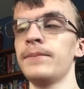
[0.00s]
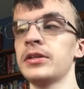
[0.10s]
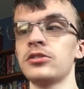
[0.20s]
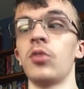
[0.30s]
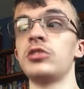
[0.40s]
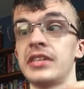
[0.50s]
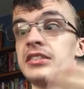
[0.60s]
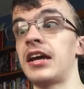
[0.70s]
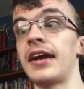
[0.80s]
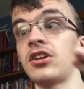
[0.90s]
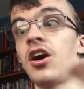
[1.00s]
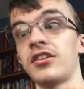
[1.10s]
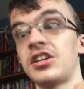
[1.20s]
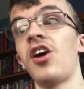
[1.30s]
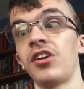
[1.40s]
So she it's, it's,
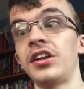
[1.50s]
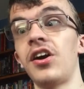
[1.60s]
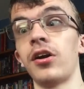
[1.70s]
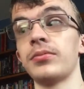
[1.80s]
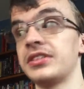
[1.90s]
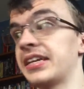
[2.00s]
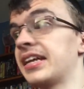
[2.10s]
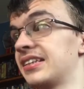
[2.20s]
it's our alarm to get